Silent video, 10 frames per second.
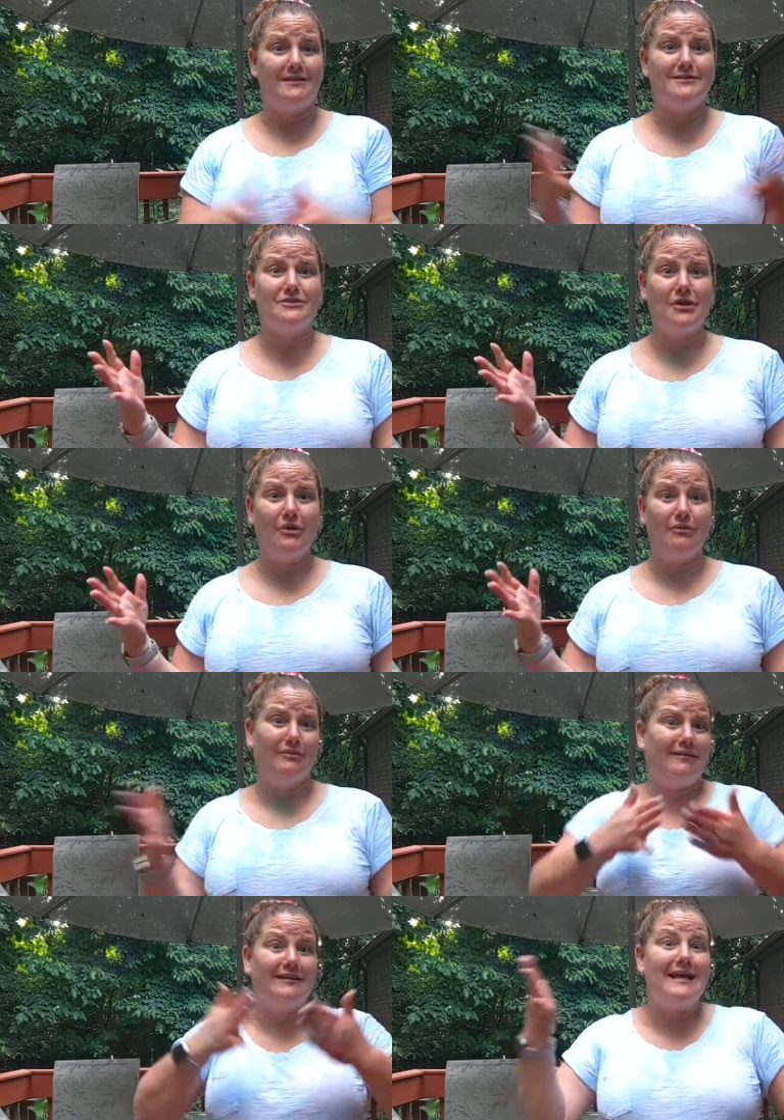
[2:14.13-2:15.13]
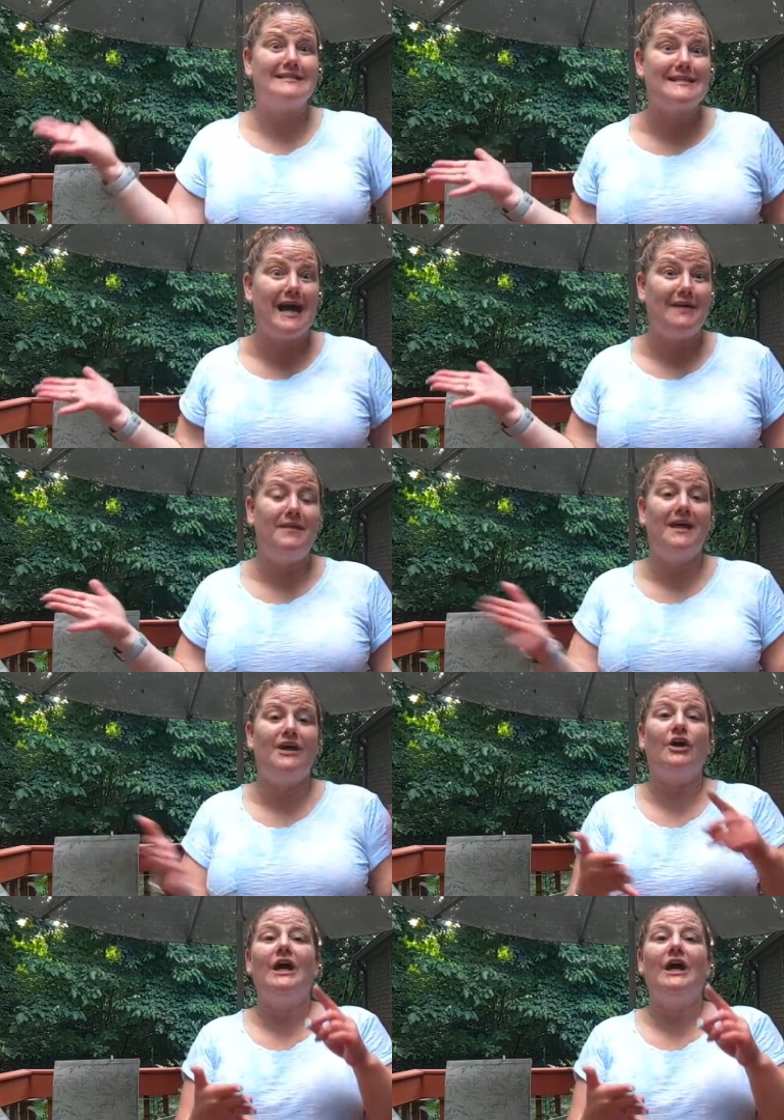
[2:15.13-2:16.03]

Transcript: So lots of time there.